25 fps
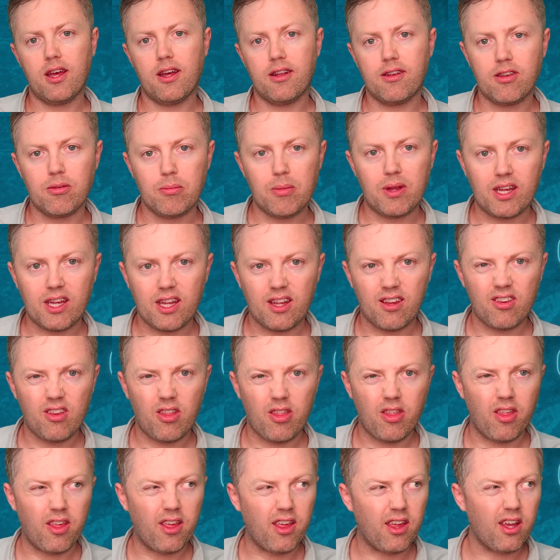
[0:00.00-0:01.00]
to make it so
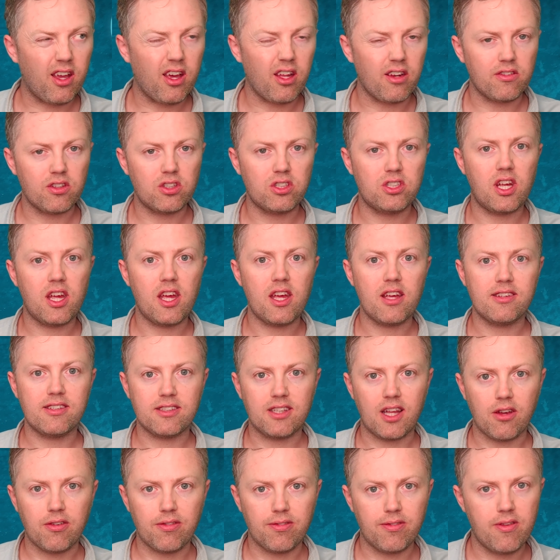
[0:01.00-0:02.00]
that they can kind of share
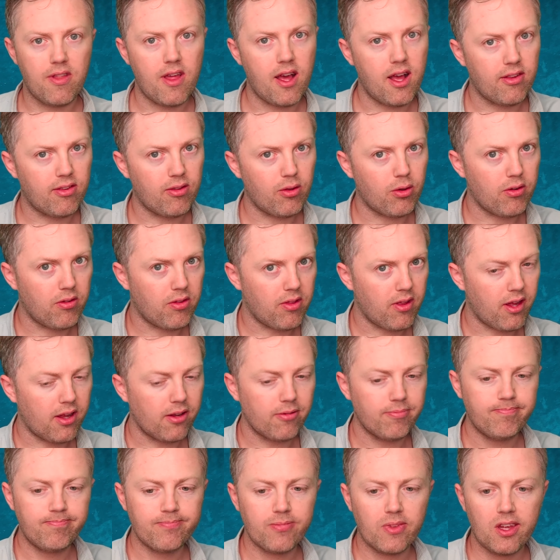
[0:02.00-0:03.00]
stuff, that sort of thing.